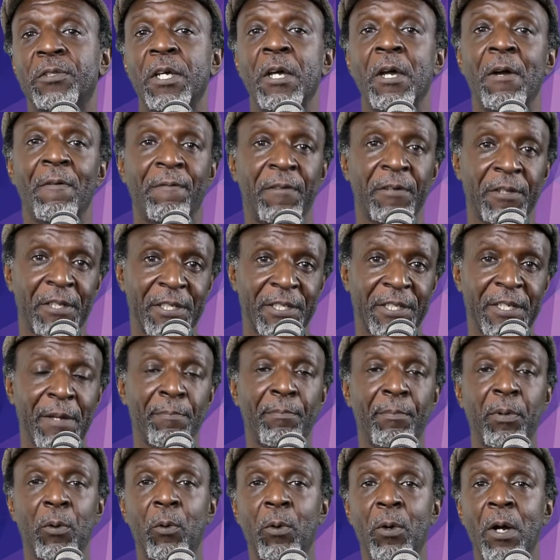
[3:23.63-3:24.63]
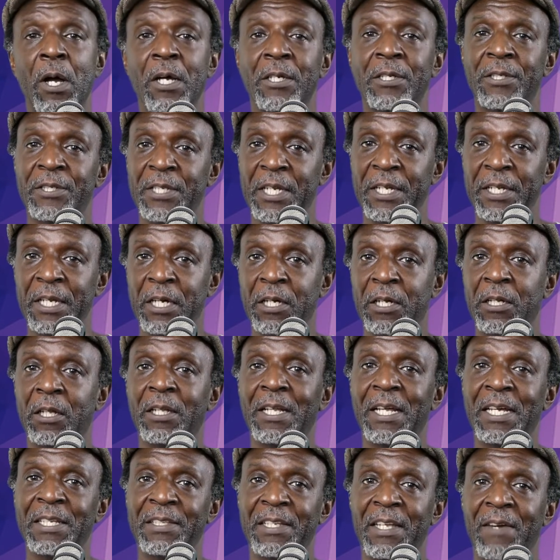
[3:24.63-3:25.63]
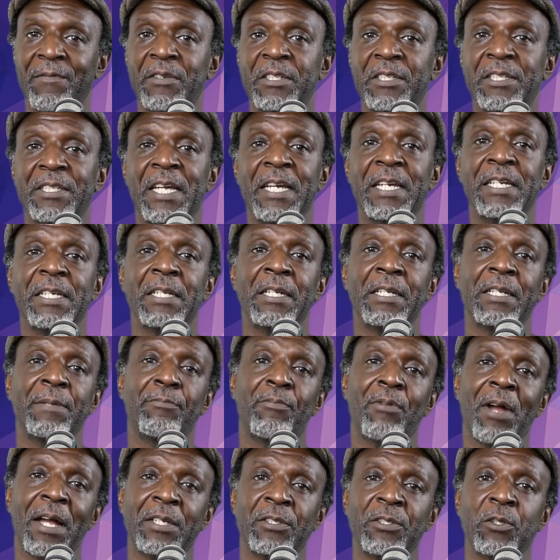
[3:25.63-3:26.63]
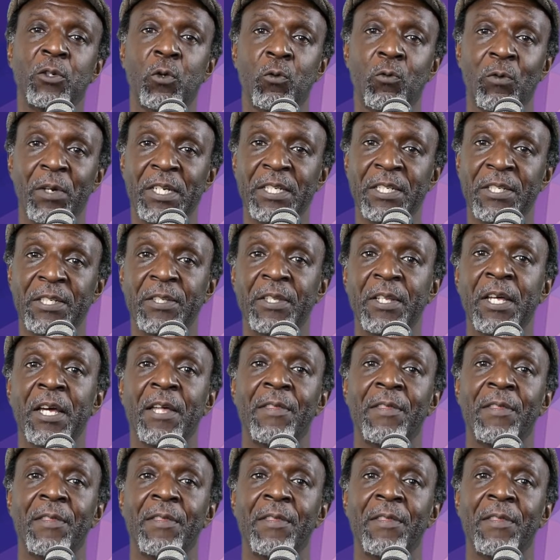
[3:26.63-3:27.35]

for the simple, cynical and devastatingly practical reason